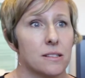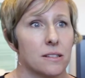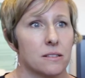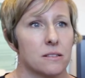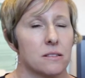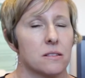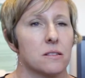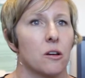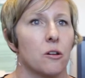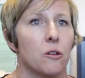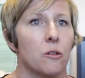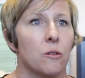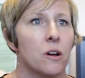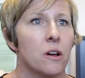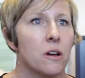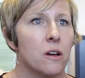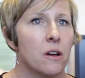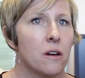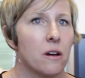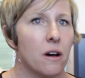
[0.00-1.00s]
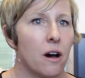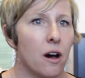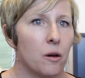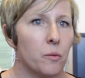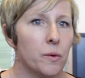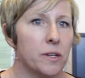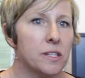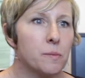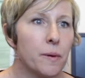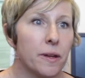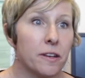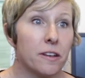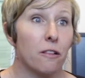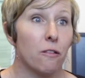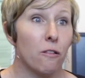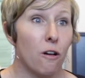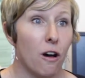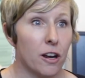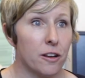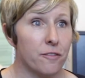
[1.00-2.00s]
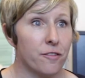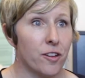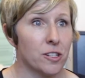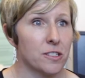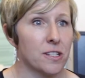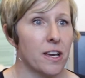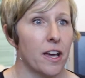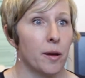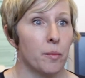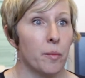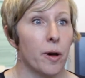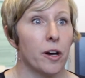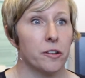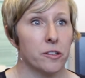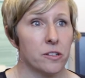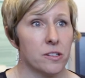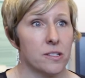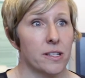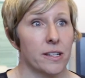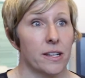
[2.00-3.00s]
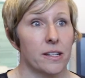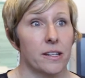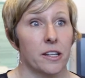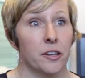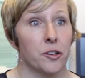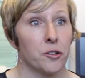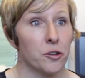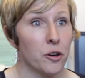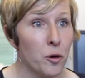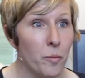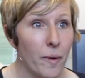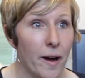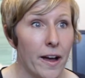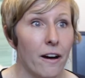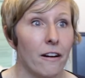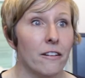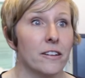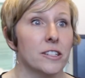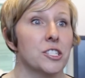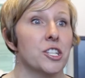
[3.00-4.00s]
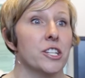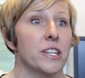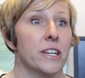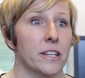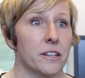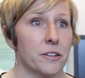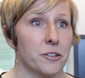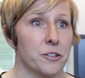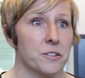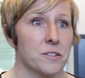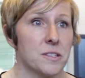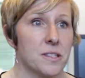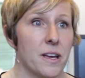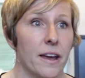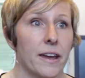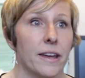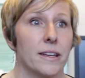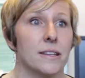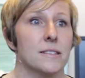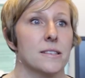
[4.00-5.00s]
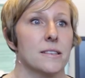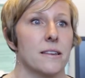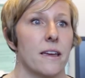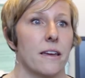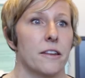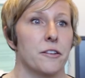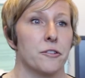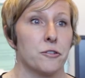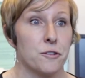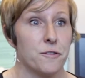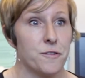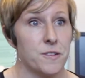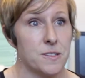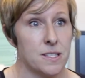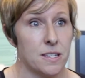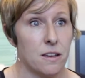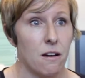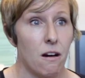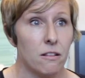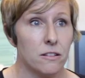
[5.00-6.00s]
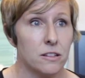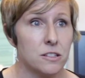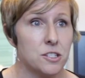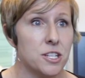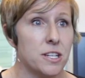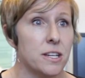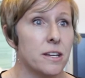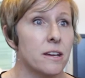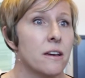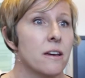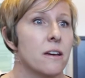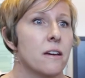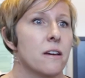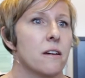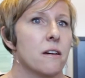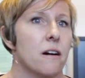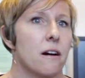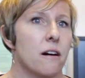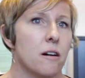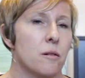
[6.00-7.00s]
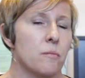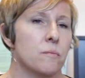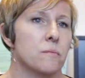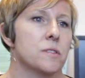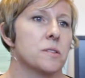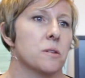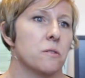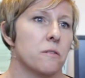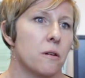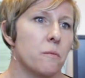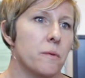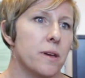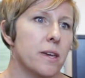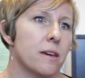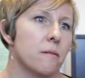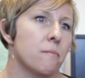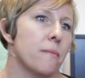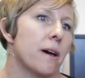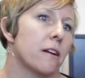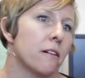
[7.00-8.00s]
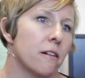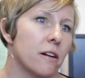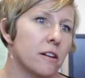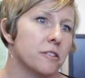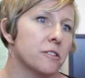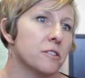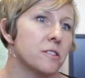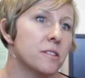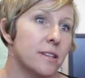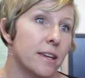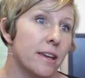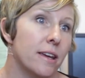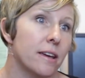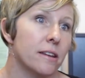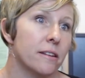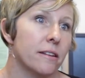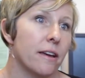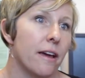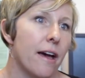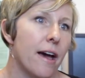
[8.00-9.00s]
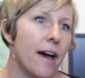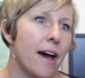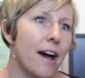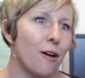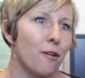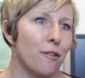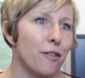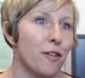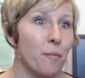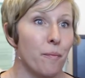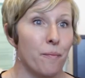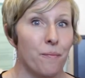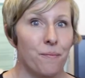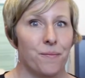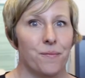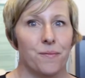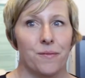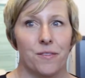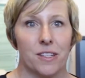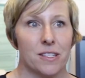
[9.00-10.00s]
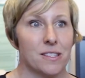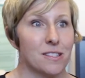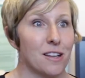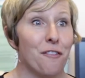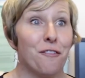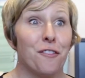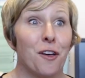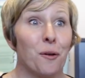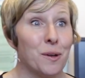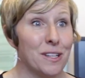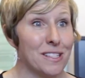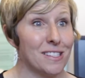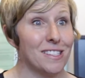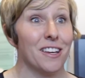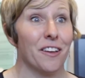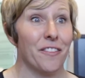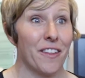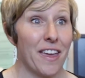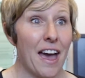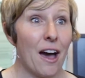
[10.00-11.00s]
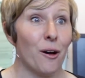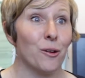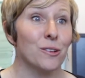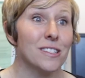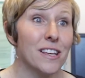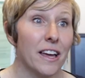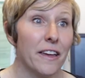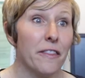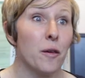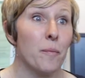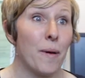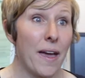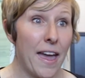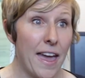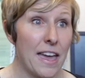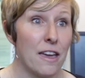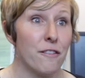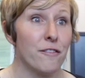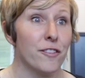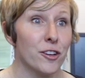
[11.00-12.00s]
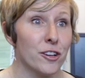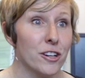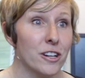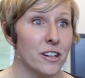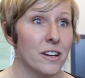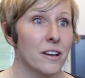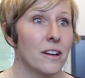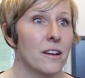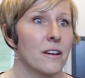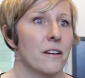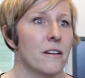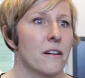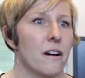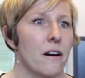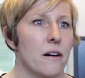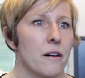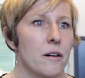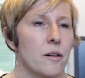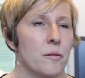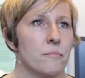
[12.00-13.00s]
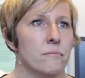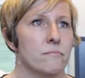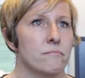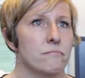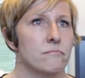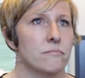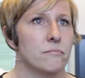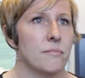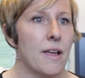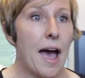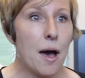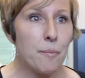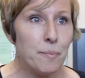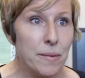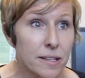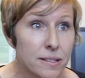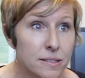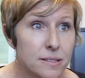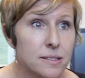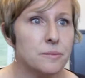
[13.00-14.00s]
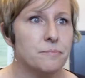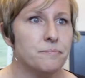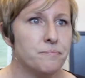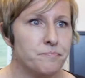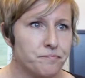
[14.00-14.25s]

and so uh, we spend a lot of our time understanding neurobiology and neuroscience and neurophysiology um, so that we can better understand how the, the stuff that we see on the outside, the behavior, um, happens.